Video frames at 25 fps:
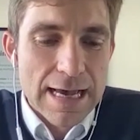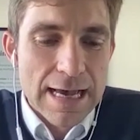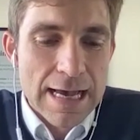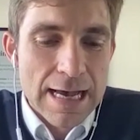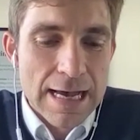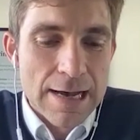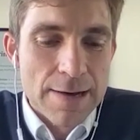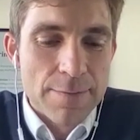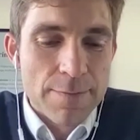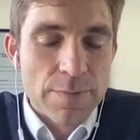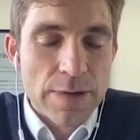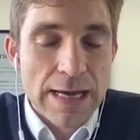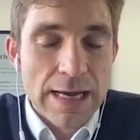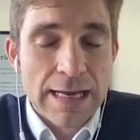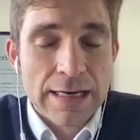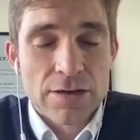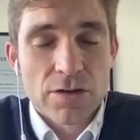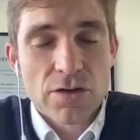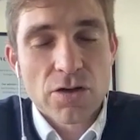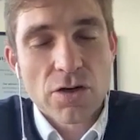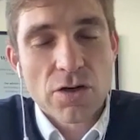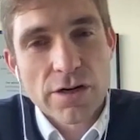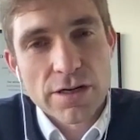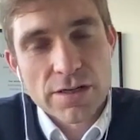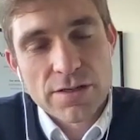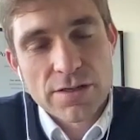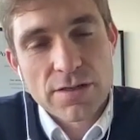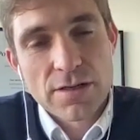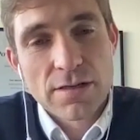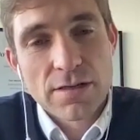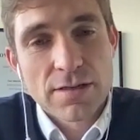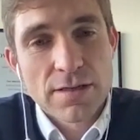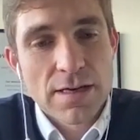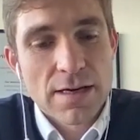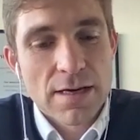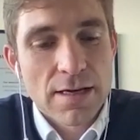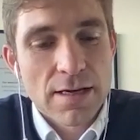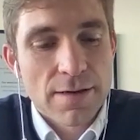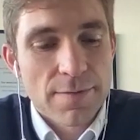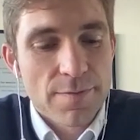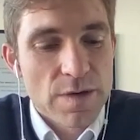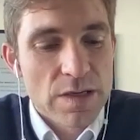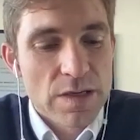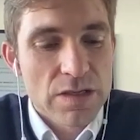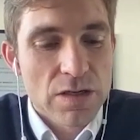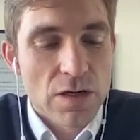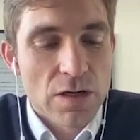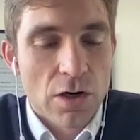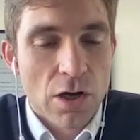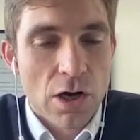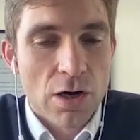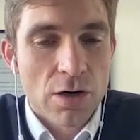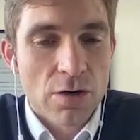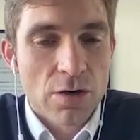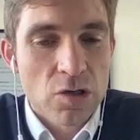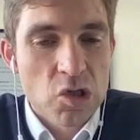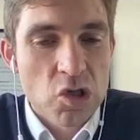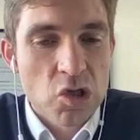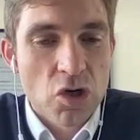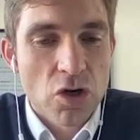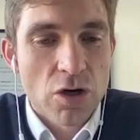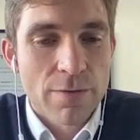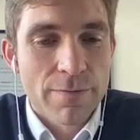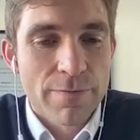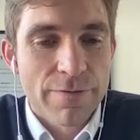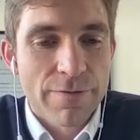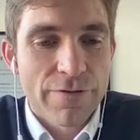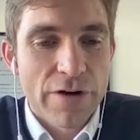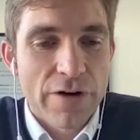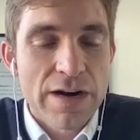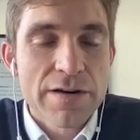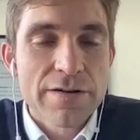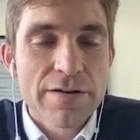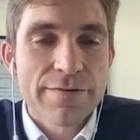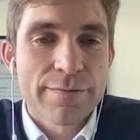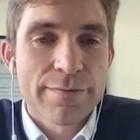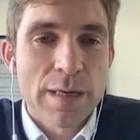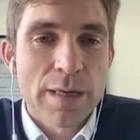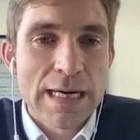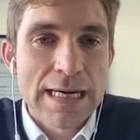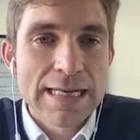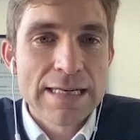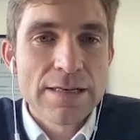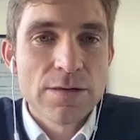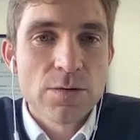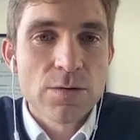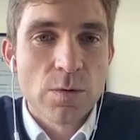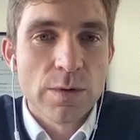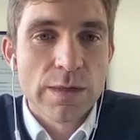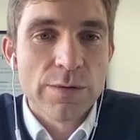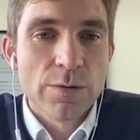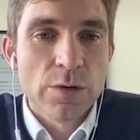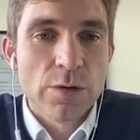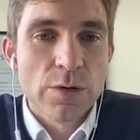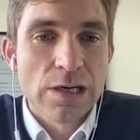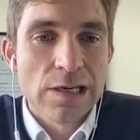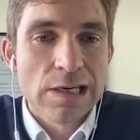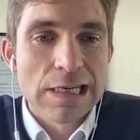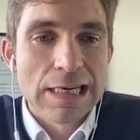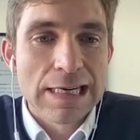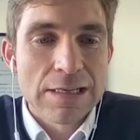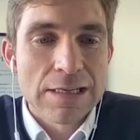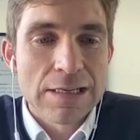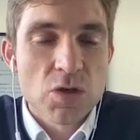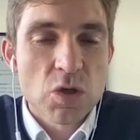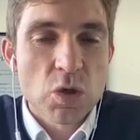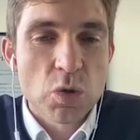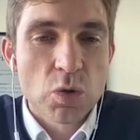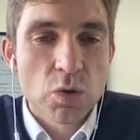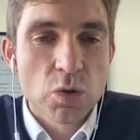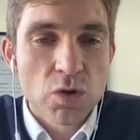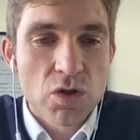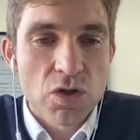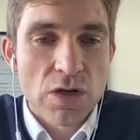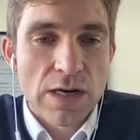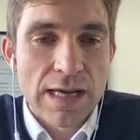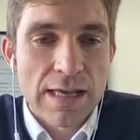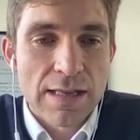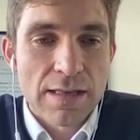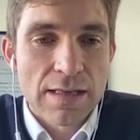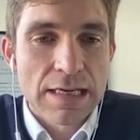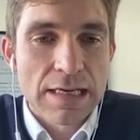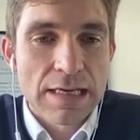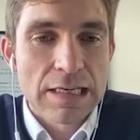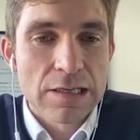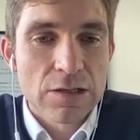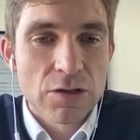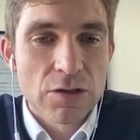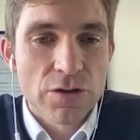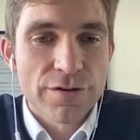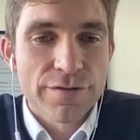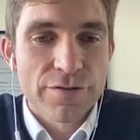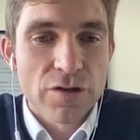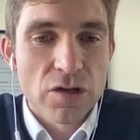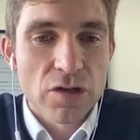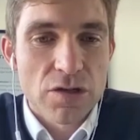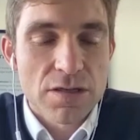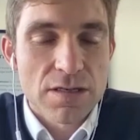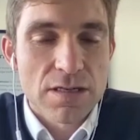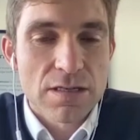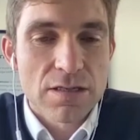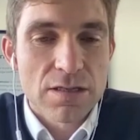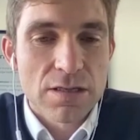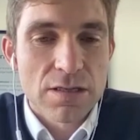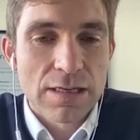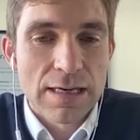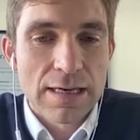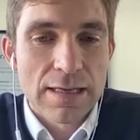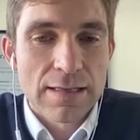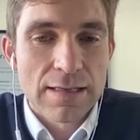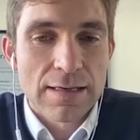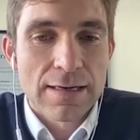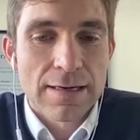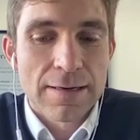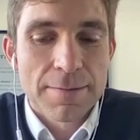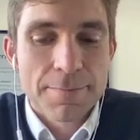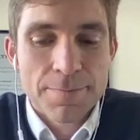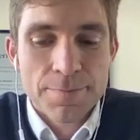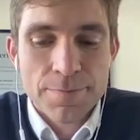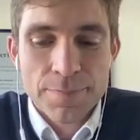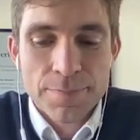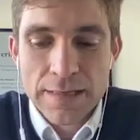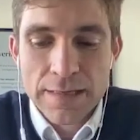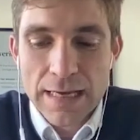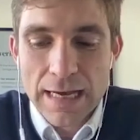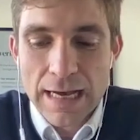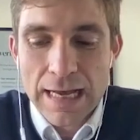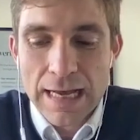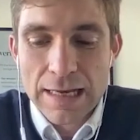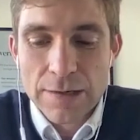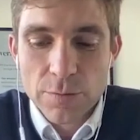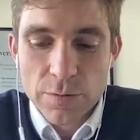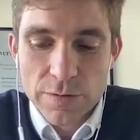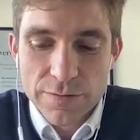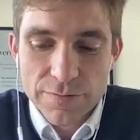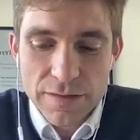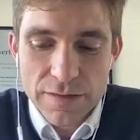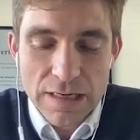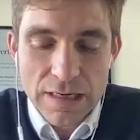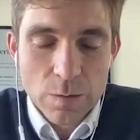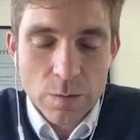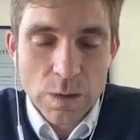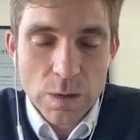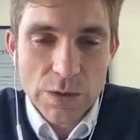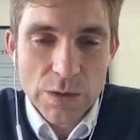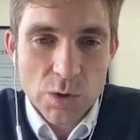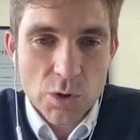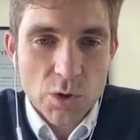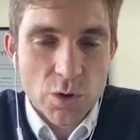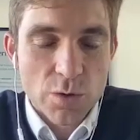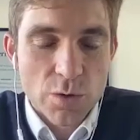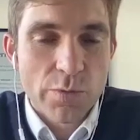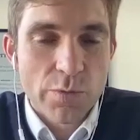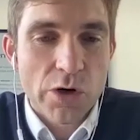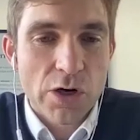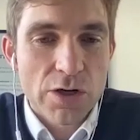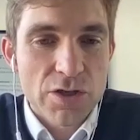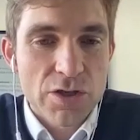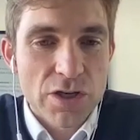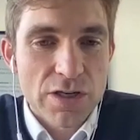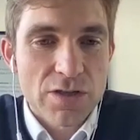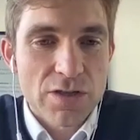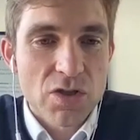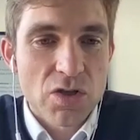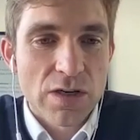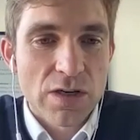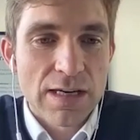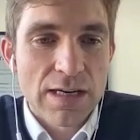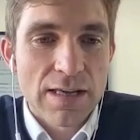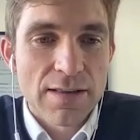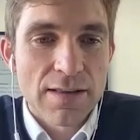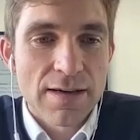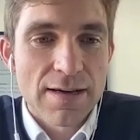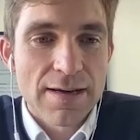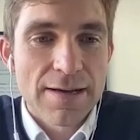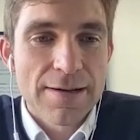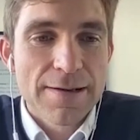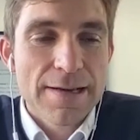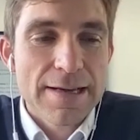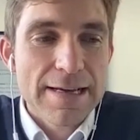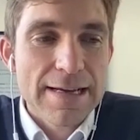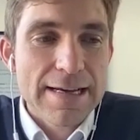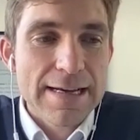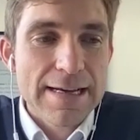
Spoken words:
And Chris is a long-term friend of mine. We were at school together, university together, and we've done one or two projects together.